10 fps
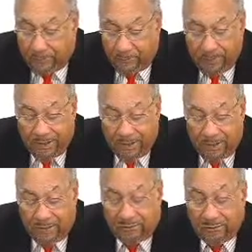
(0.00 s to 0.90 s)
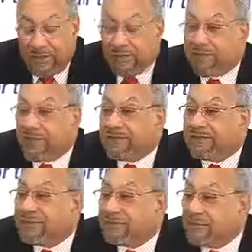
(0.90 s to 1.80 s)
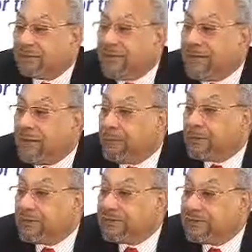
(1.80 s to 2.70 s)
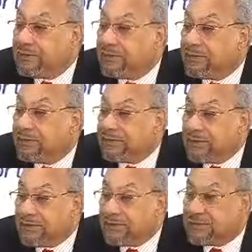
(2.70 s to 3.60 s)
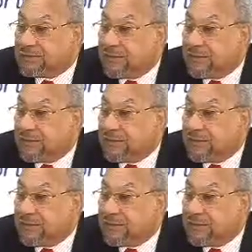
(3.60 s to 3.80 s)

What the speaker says: may need to be addressed by labor constituencies.